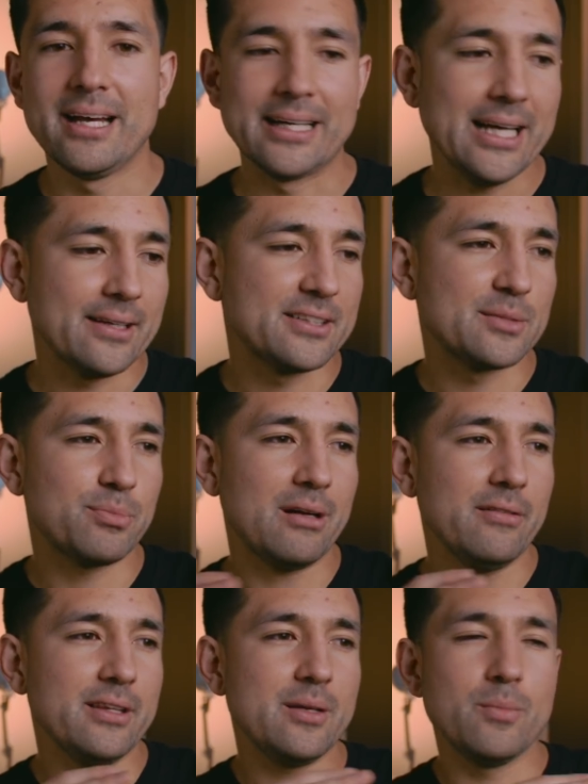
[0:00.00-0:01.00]
Again, this is
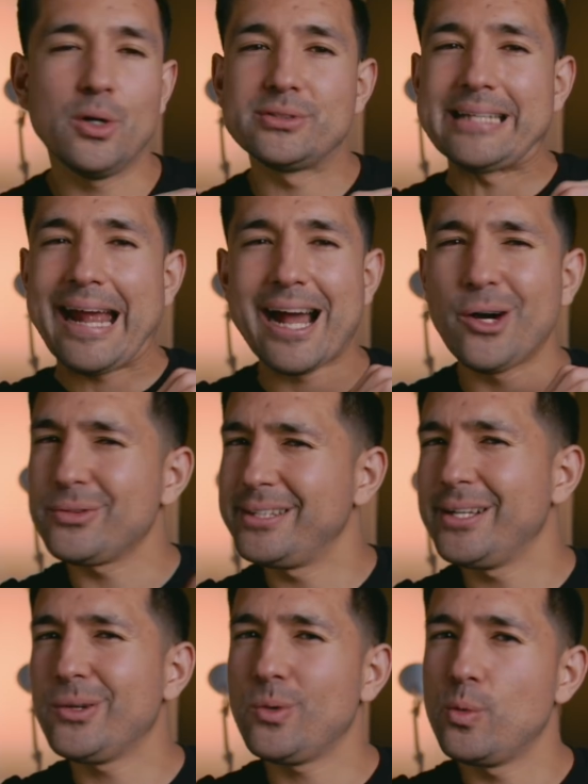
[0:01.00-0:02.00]
probably the most out
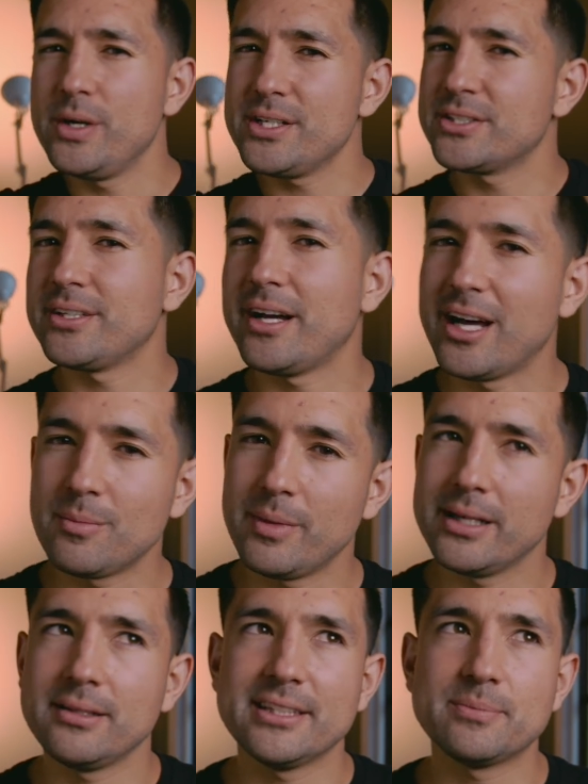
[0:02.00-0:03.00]
there wish on
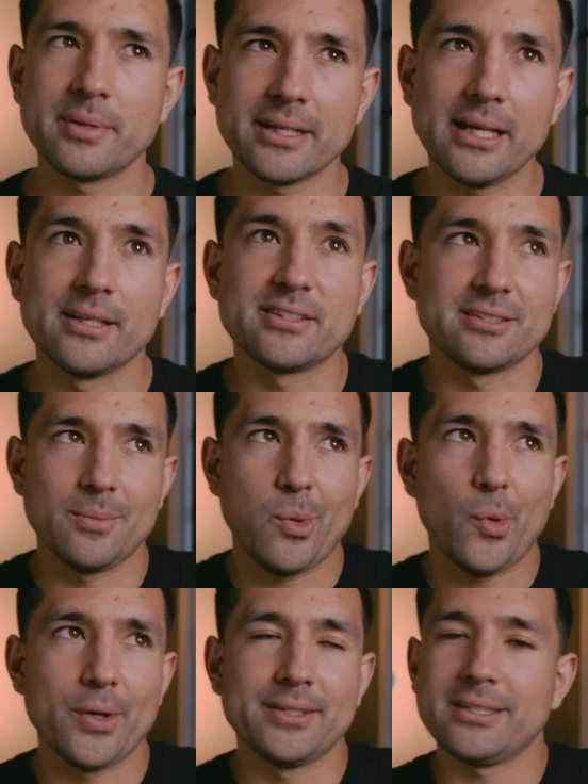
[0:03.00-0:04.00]
my list, but again, this is the
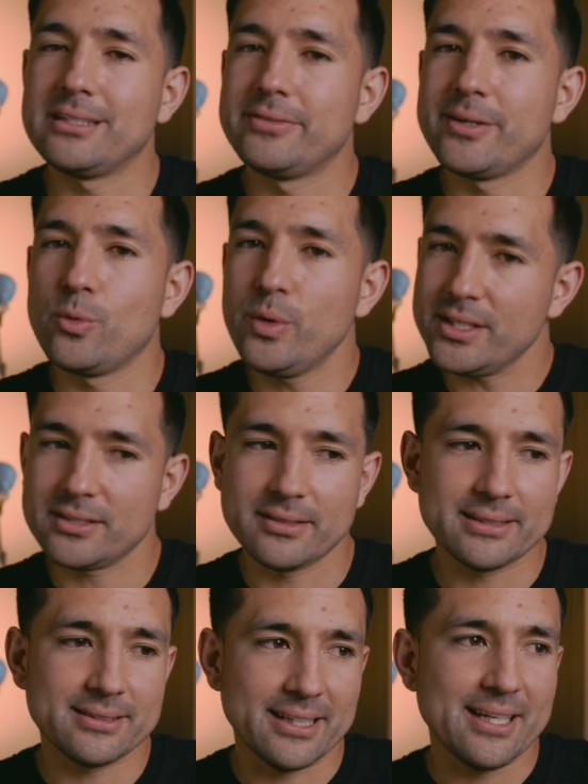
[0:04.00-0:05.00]
point of a wish
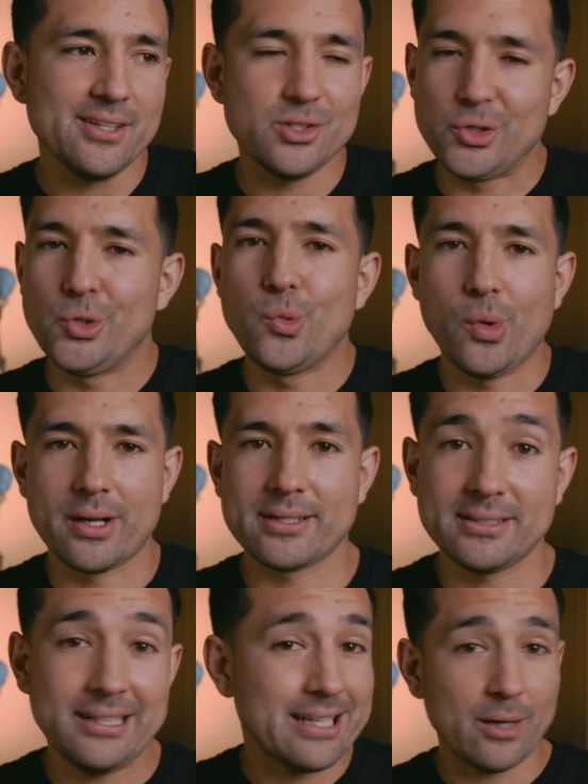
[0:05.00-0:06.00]
list, things you want to
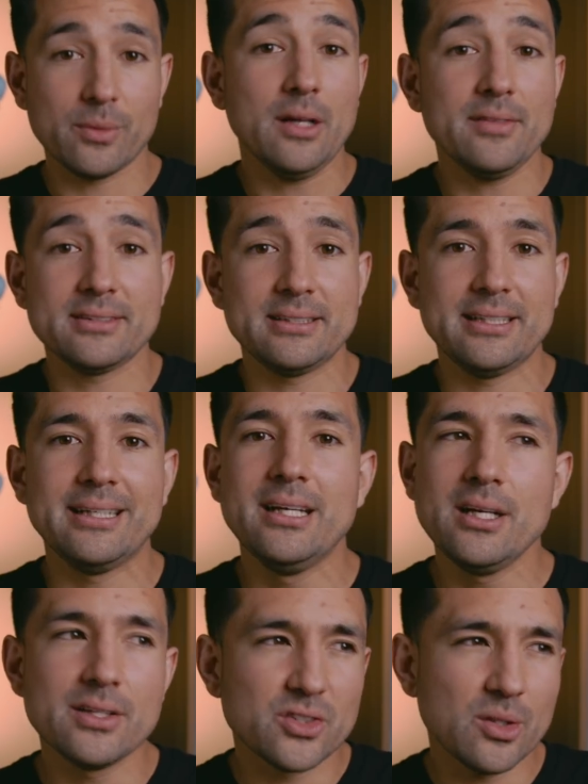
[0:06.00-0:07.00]
see, and I would love to see
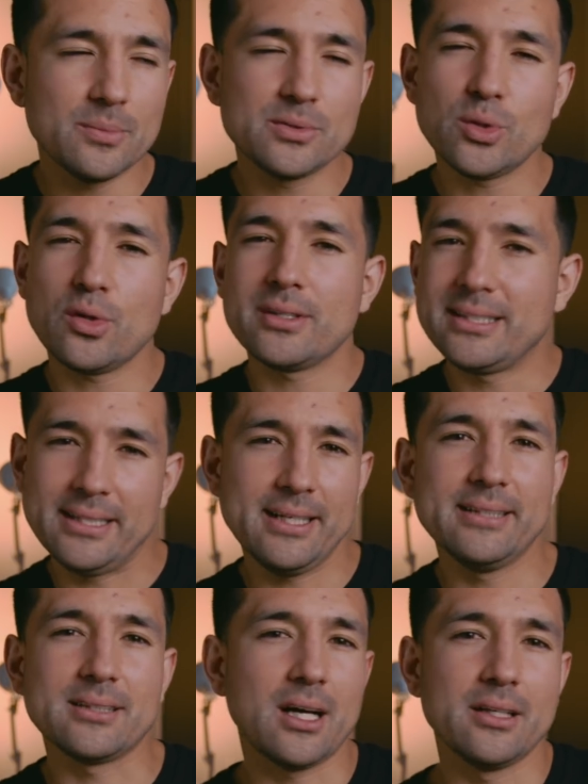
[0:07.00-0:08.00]
some sort of
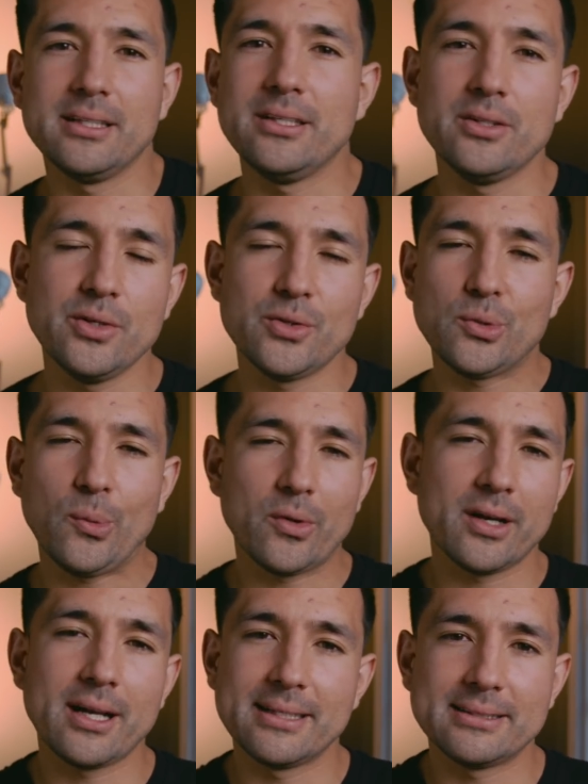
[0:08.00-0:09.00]
tease on the new
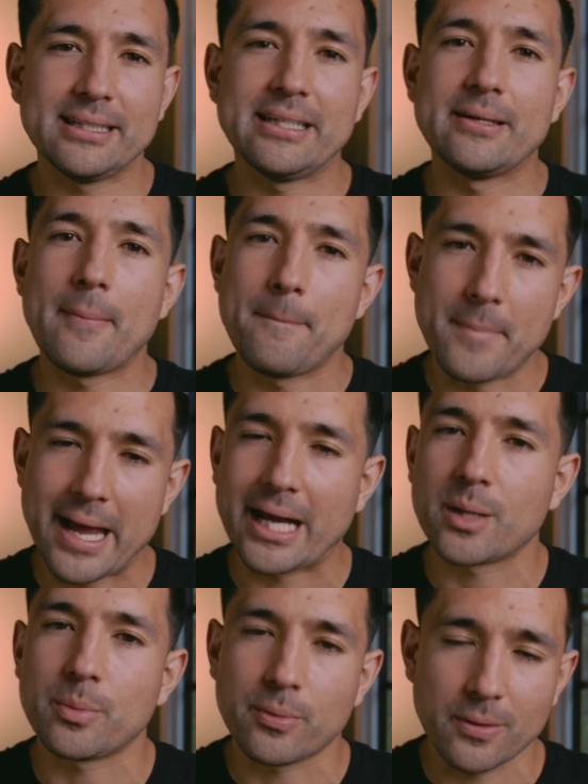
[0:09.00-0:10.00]
2019 Mac
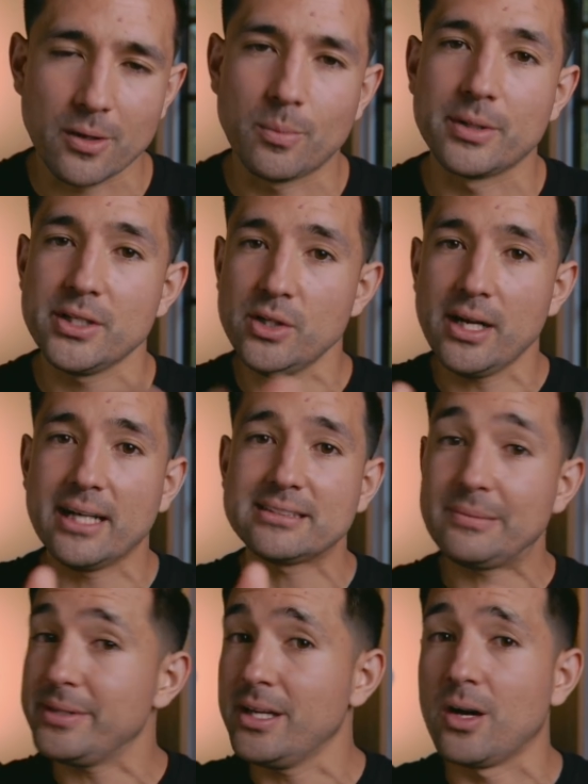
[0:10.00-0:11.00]
Pro. But you guys,
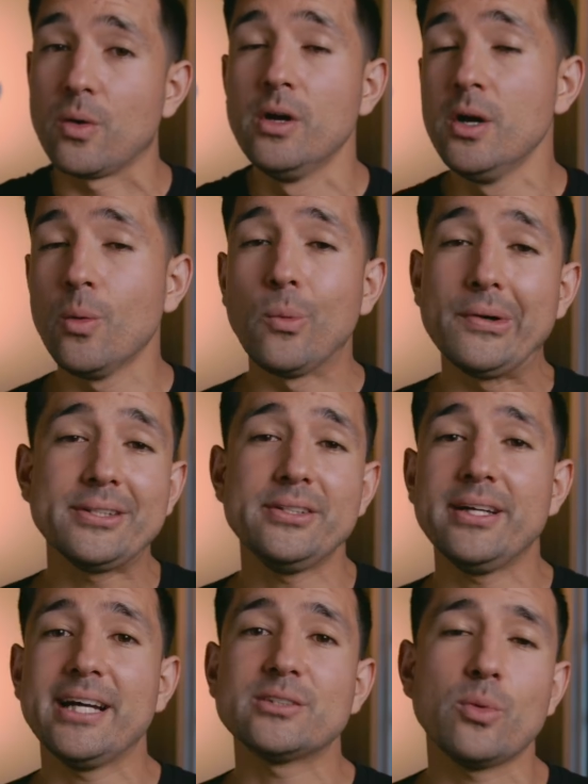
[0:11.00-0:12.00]
let me know, what do you
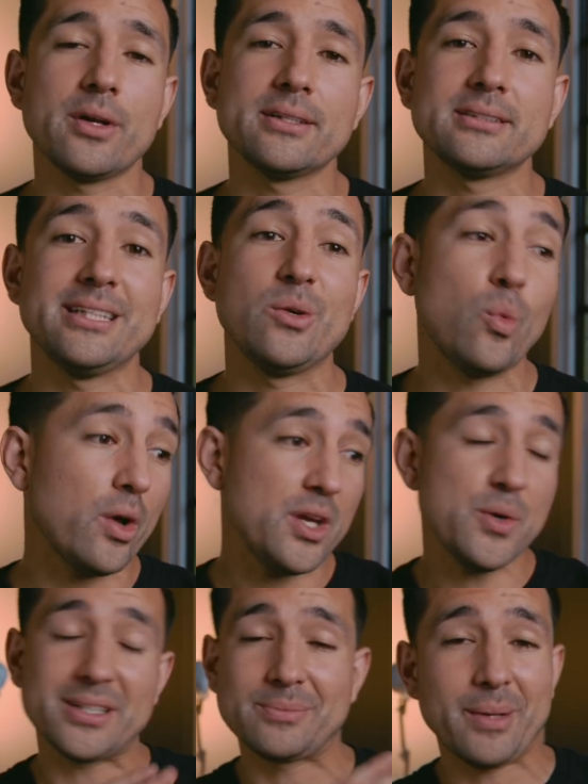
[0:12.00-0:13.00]
guys want to see? What are
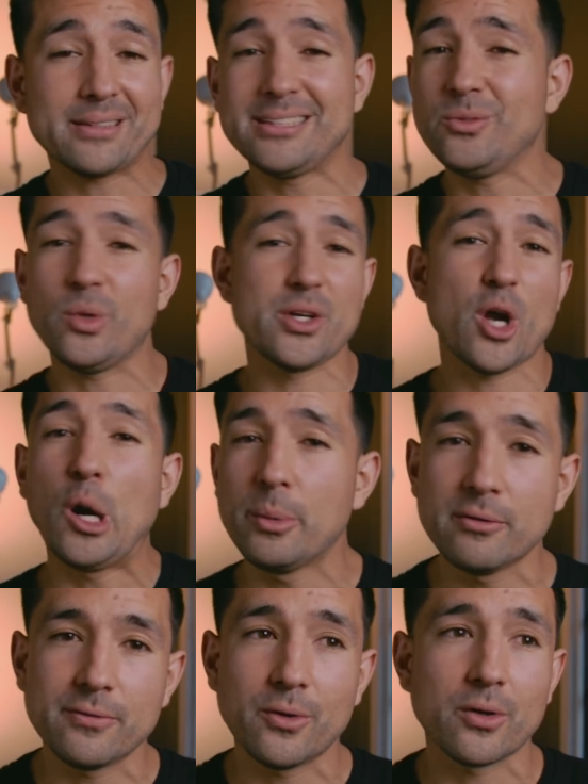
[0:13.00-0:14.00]
you expecting? What are you
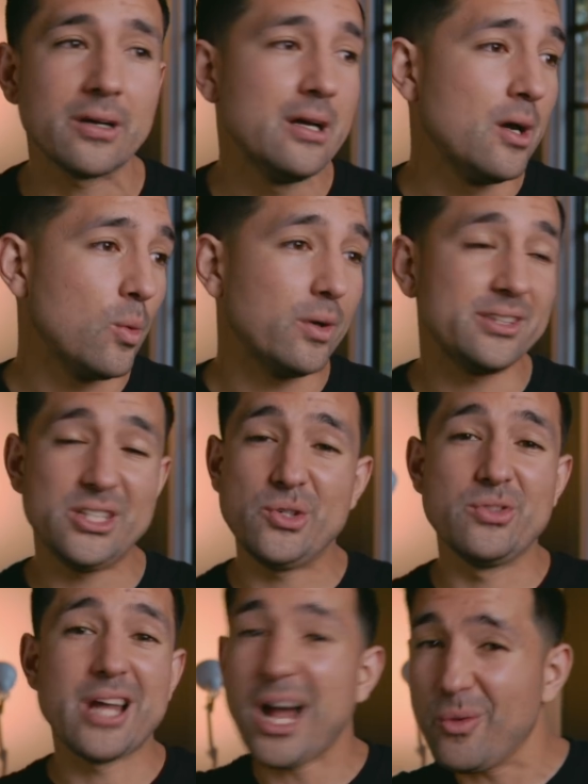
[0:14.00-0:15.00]
hoping for? What do you
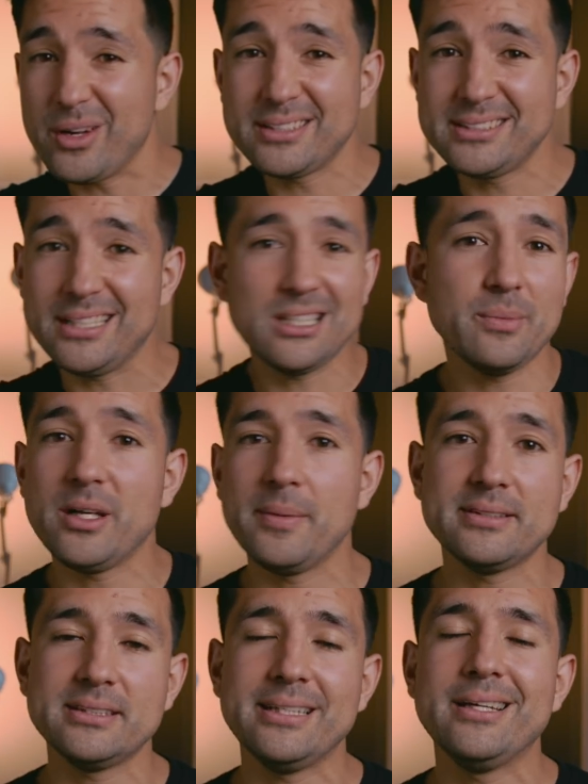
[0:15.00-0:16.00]
not want to see at
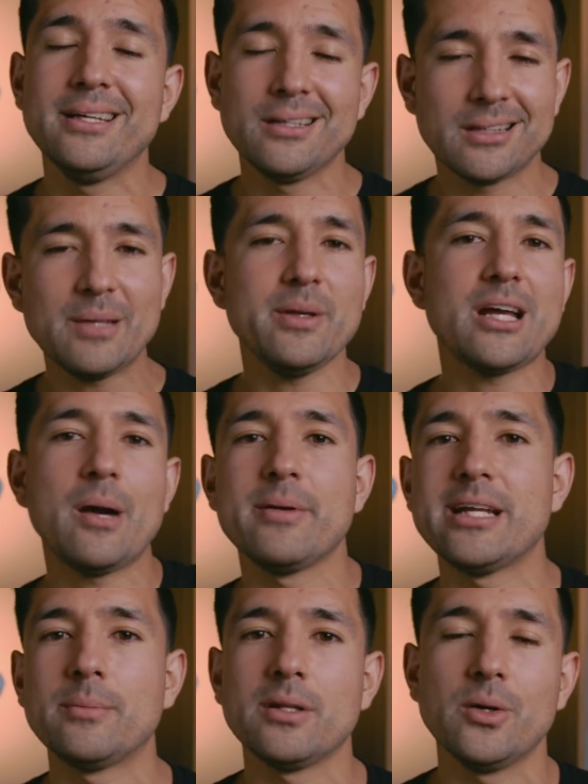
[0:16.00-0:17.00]
WWDC? Leave me a
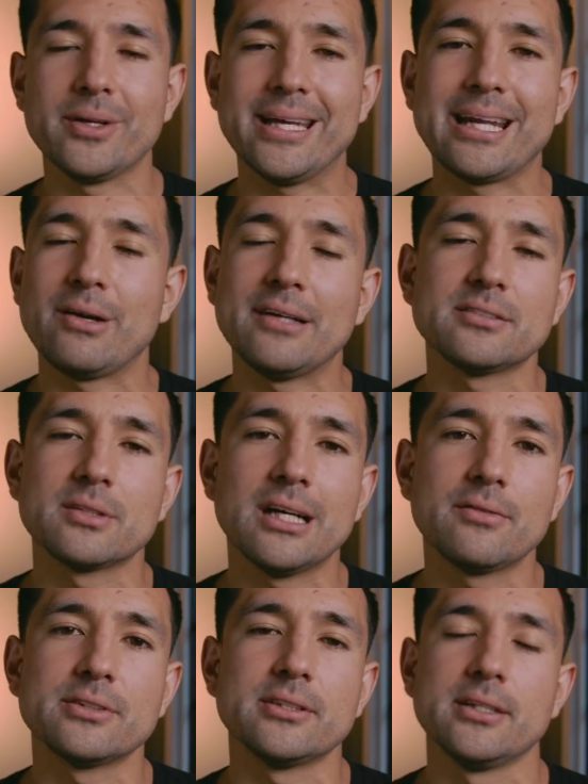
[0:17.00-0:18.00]
comment down below. Again, I'll have some
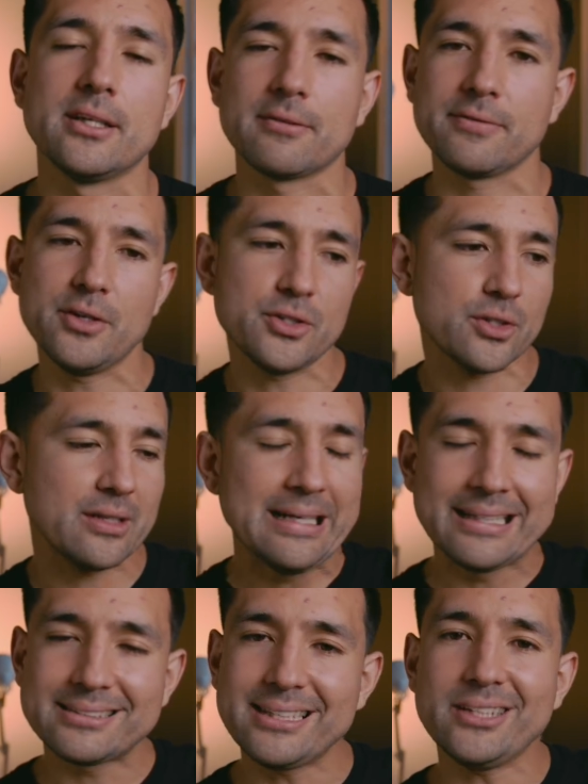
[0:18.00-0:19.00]
coverage in the near future.
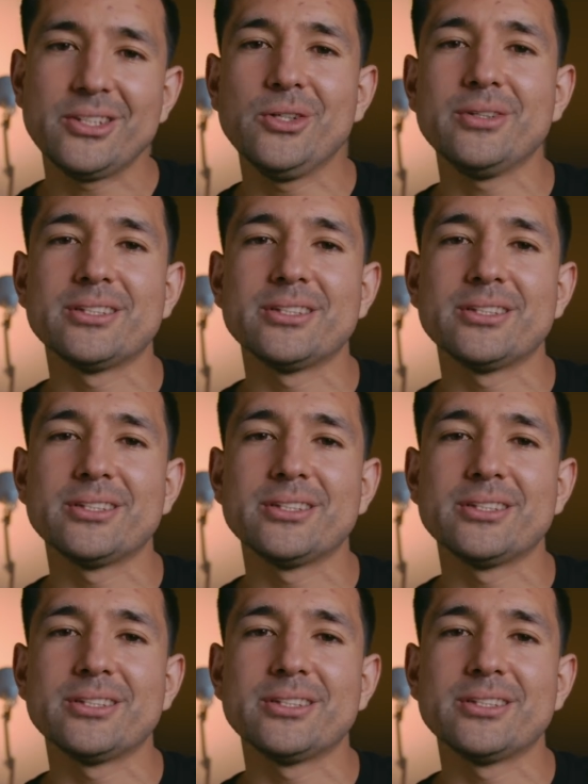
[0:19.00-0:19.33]
Stay tuned.